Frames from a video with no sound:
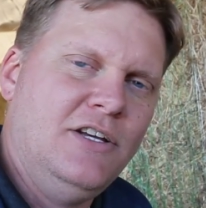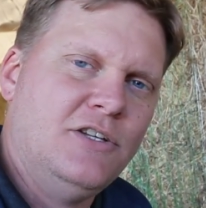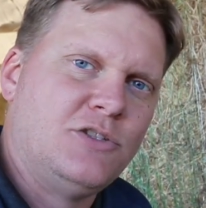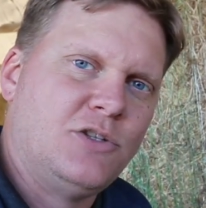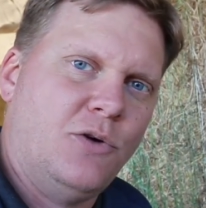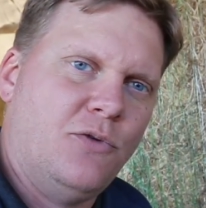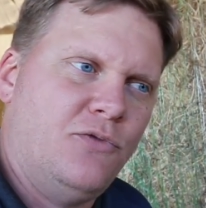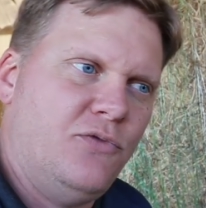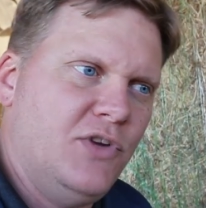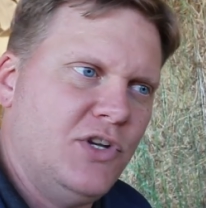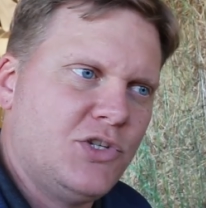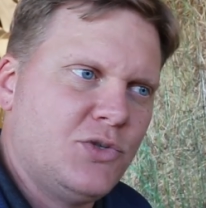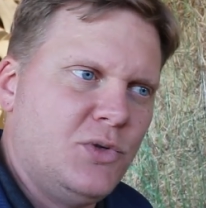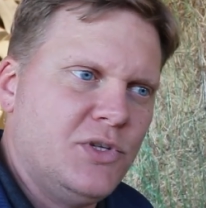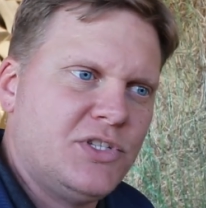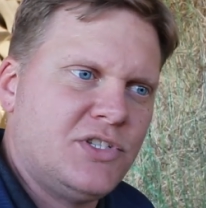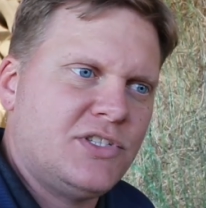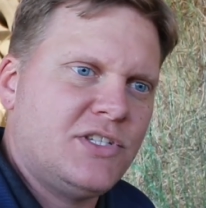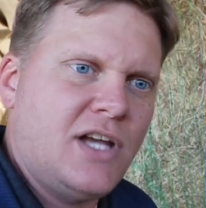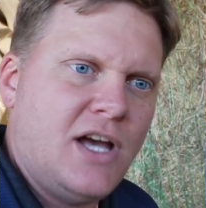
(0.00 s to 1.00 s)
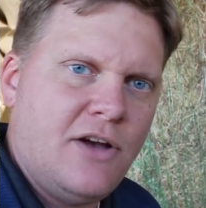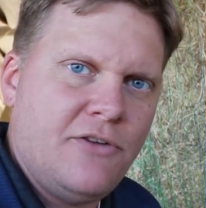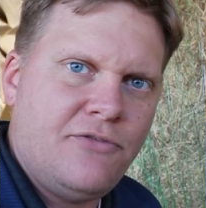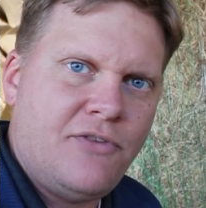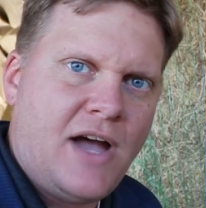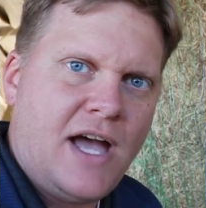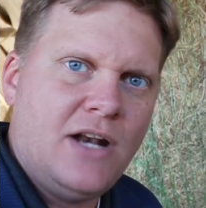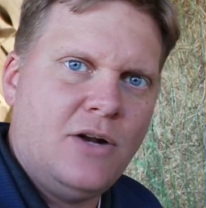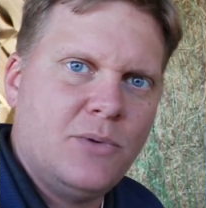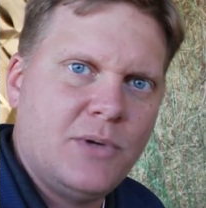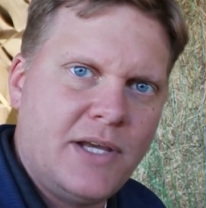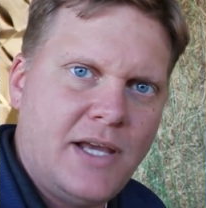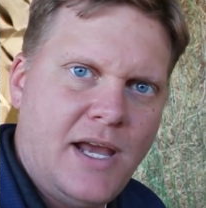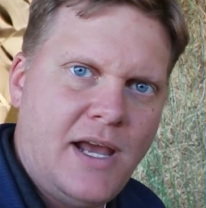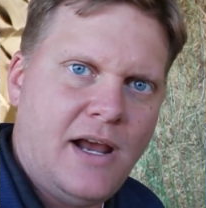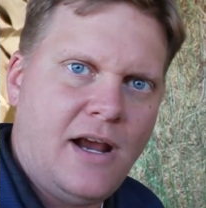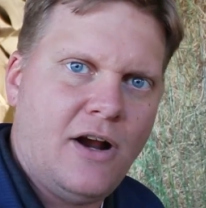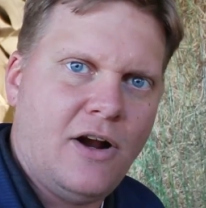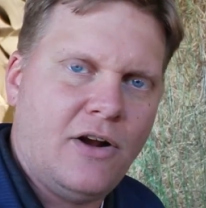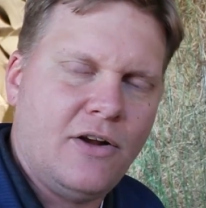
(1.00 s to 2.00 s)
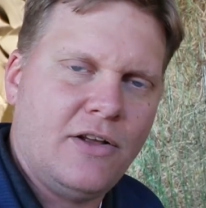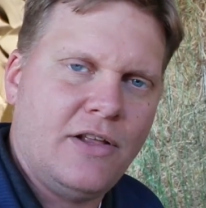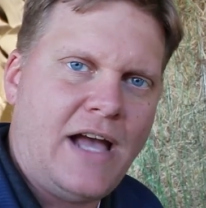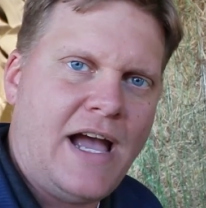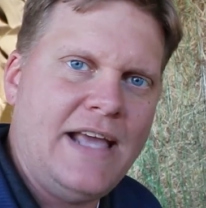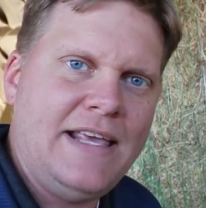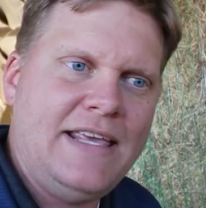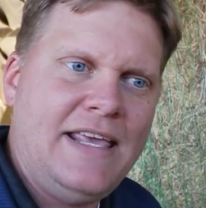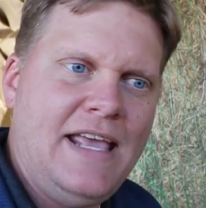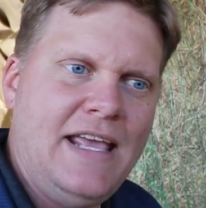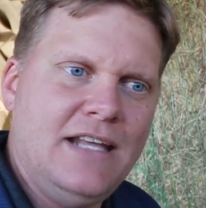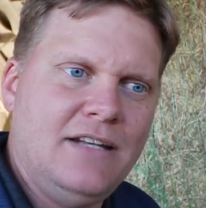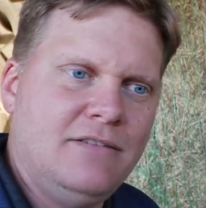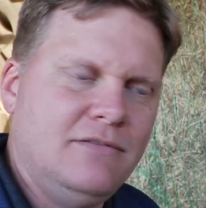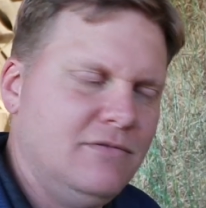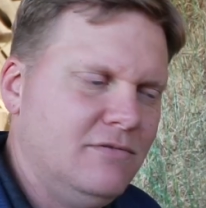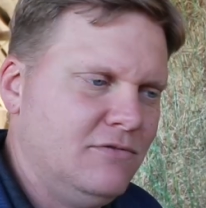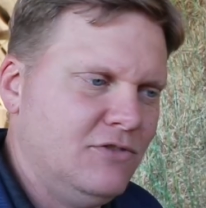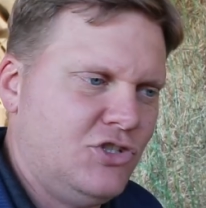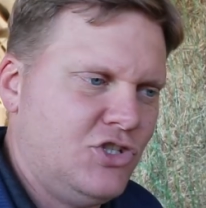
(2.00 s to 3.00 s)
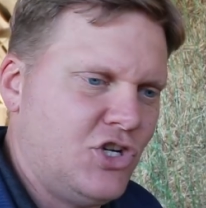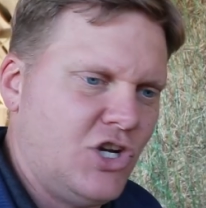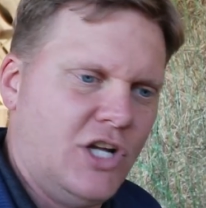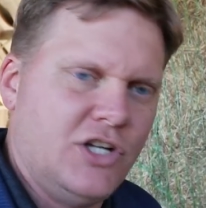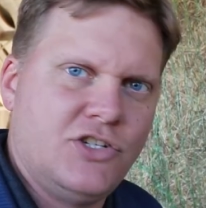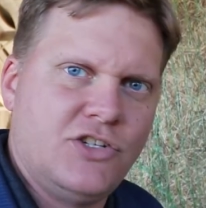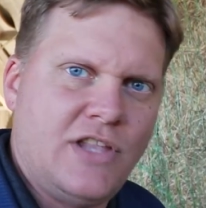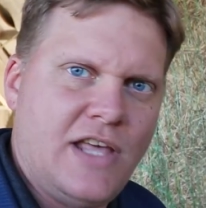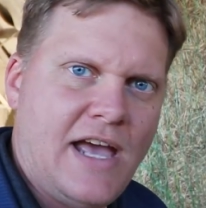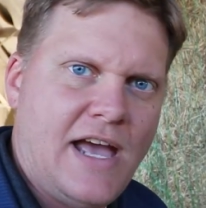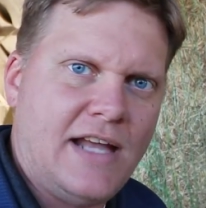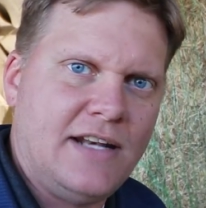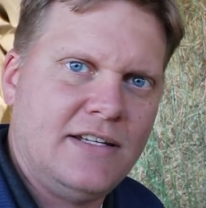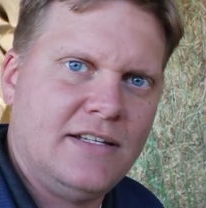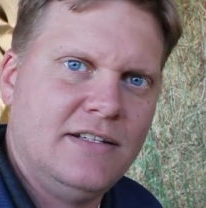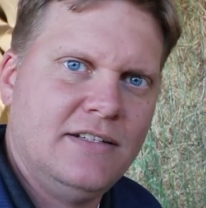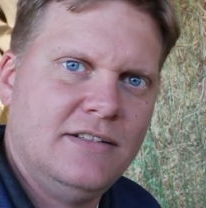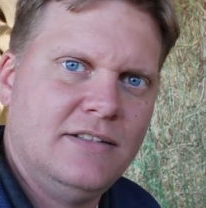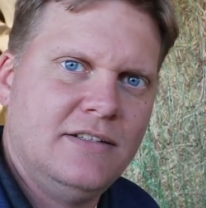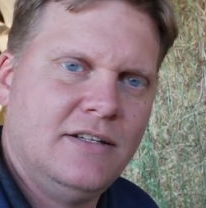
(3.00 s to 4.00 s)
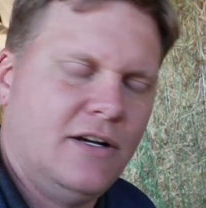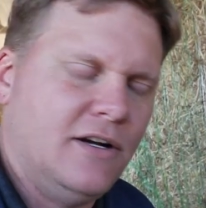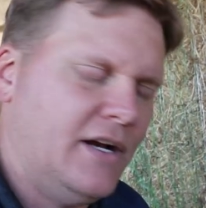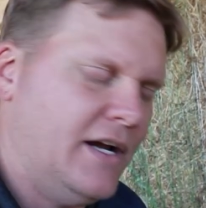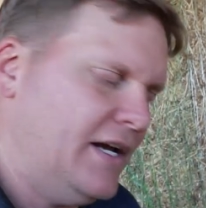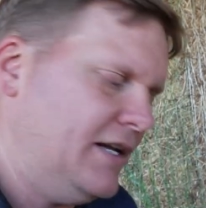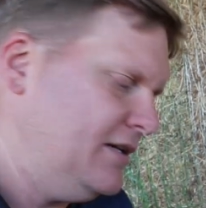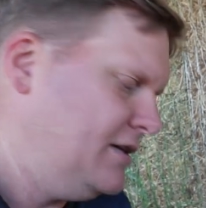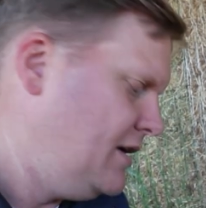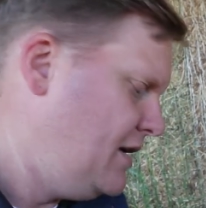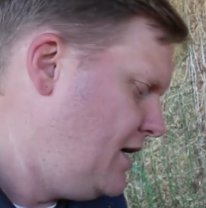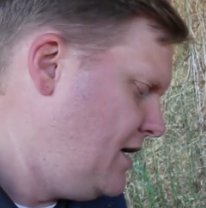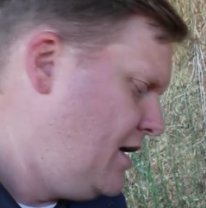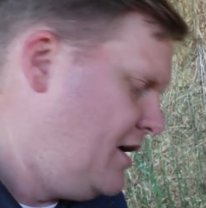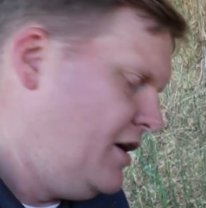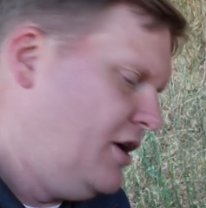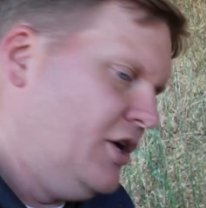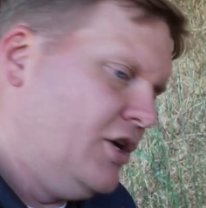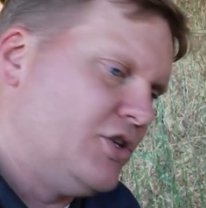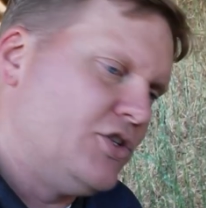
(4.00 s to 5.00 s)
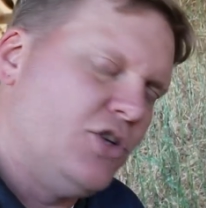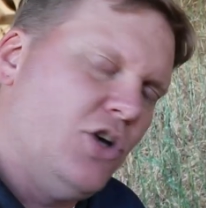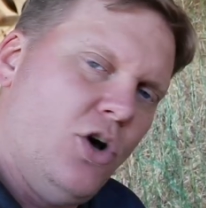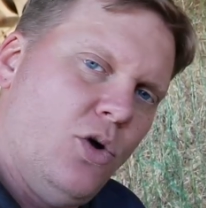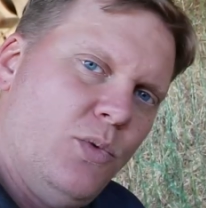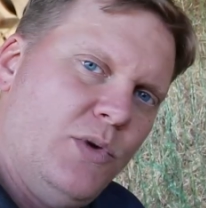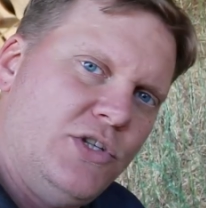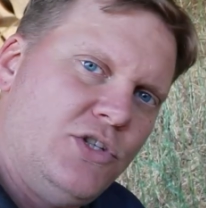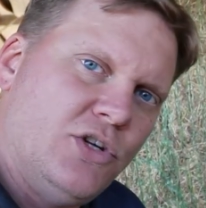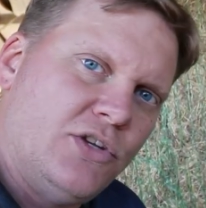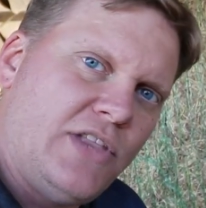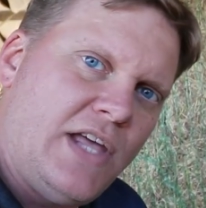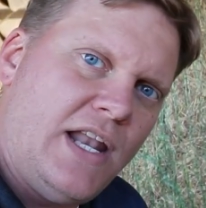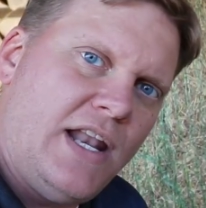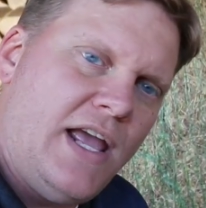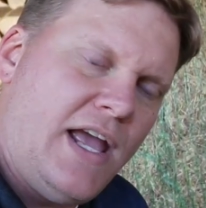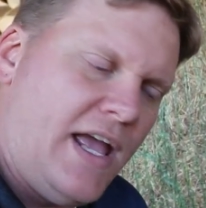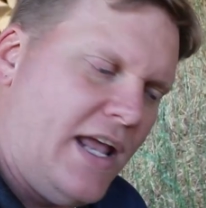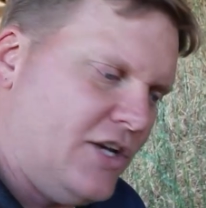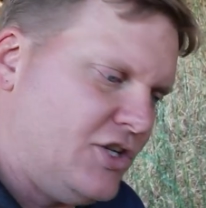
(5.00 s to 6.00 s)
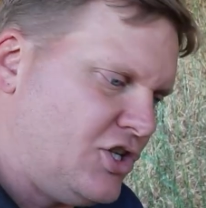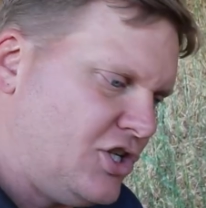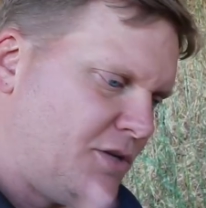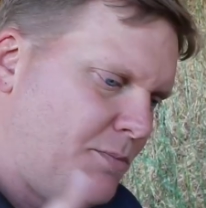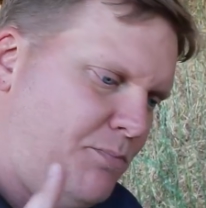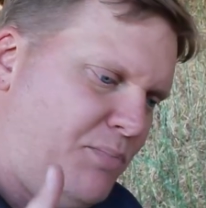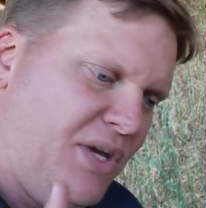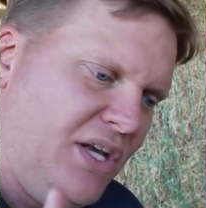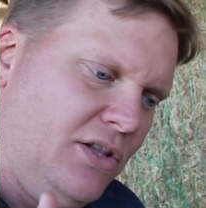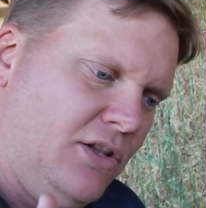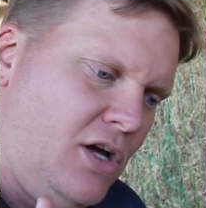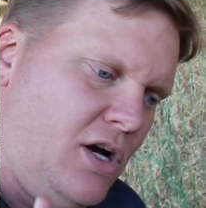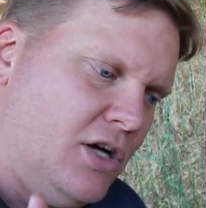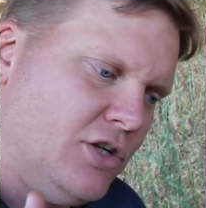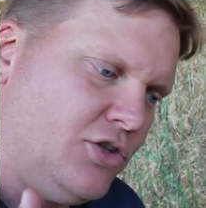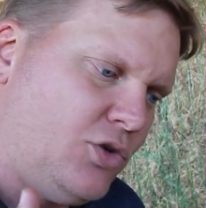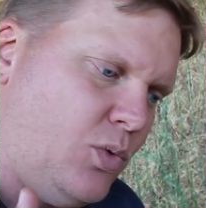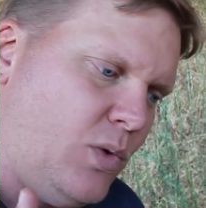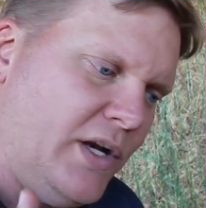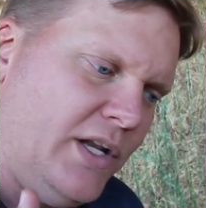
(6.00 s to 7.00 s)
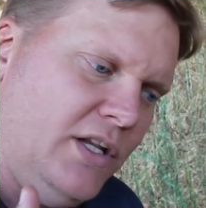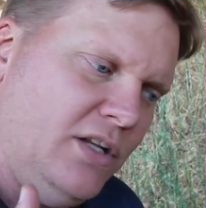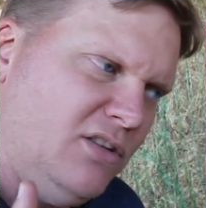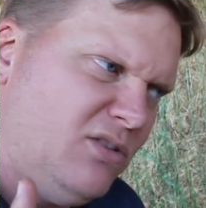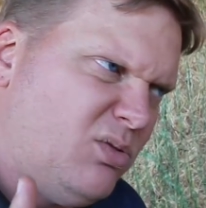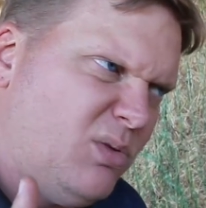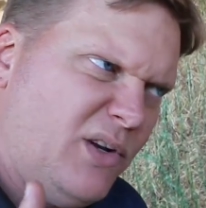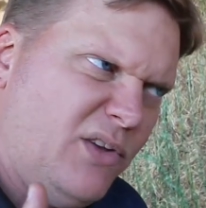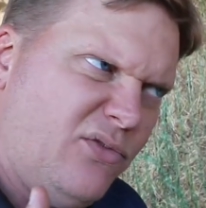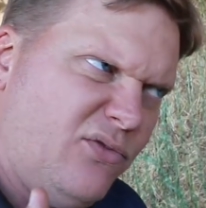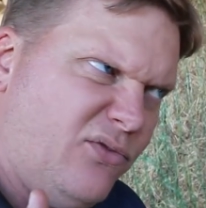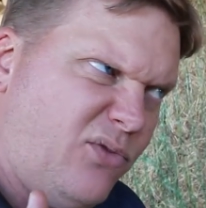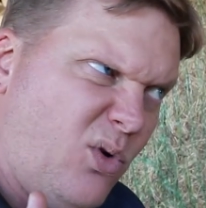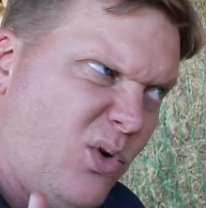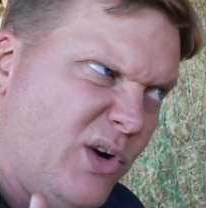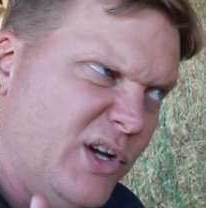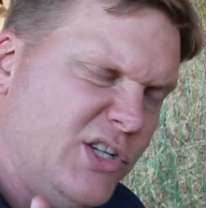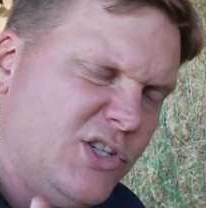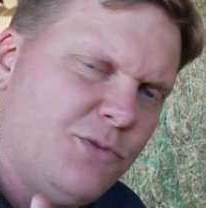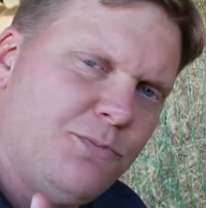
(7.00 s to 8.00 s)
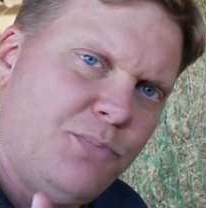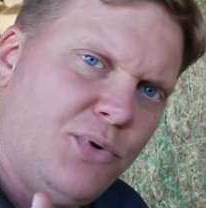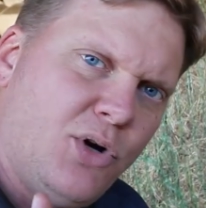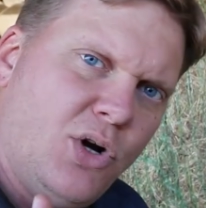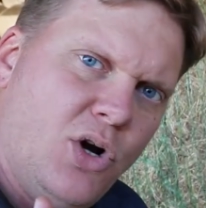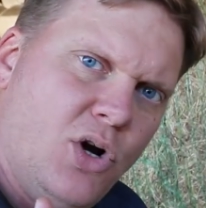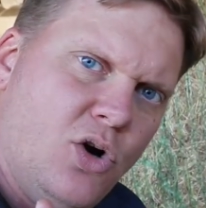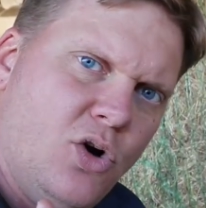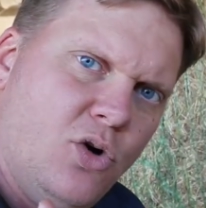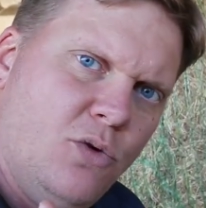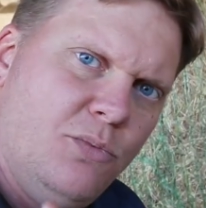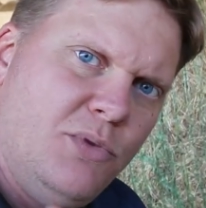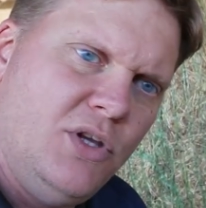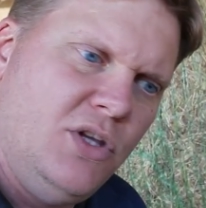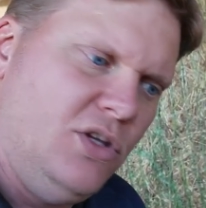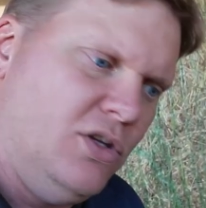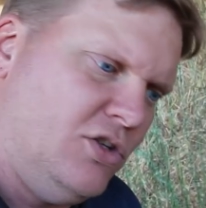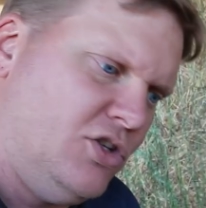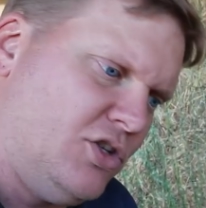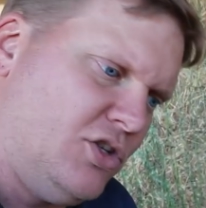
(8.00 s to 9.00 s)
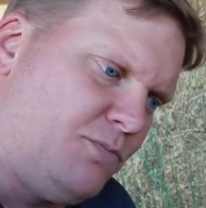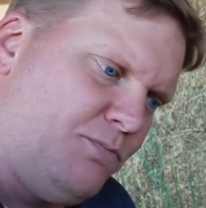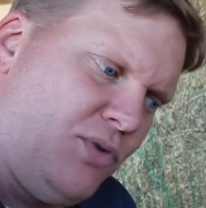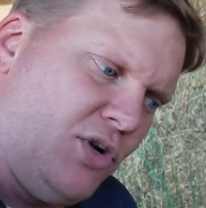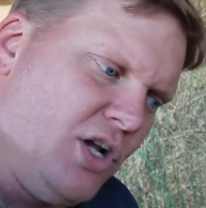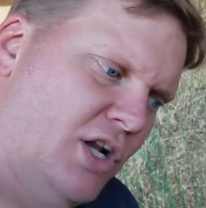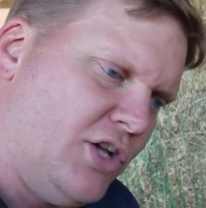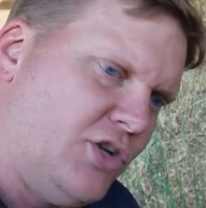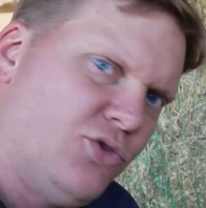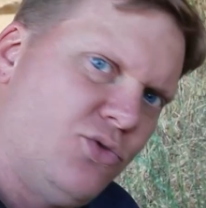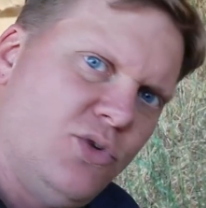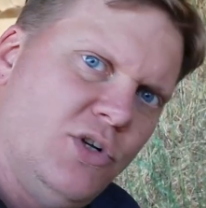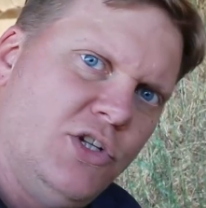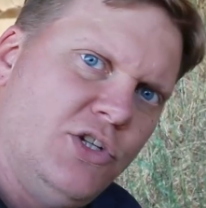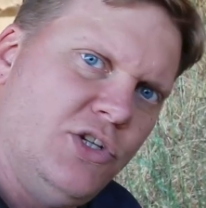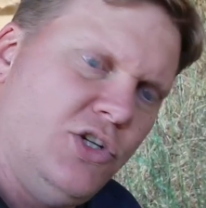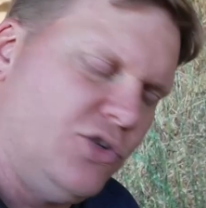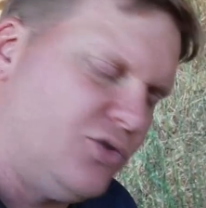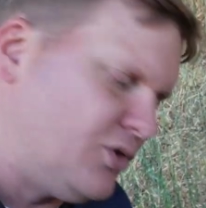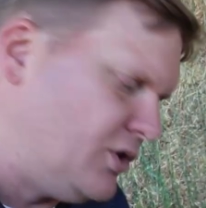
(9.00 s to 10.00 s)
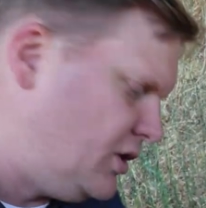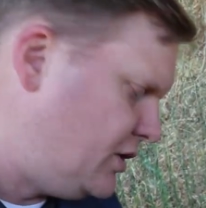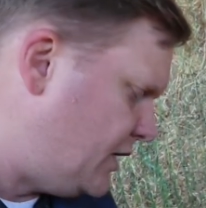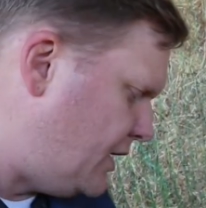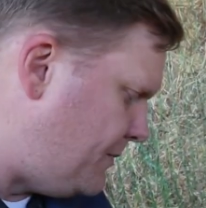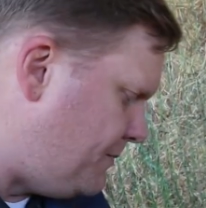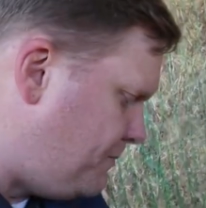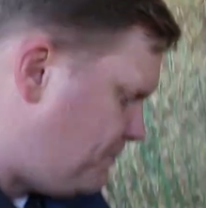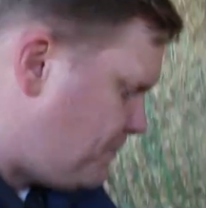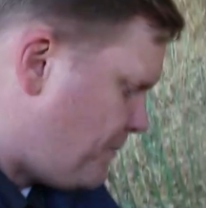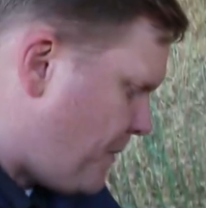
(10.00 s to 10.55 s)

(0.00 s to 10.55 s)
So visual stuff, I don't care. I can't judge that, all right? So we took that hay, and it's just a big, long 20, 24-inch probe. You just put on a drill and you drilled it.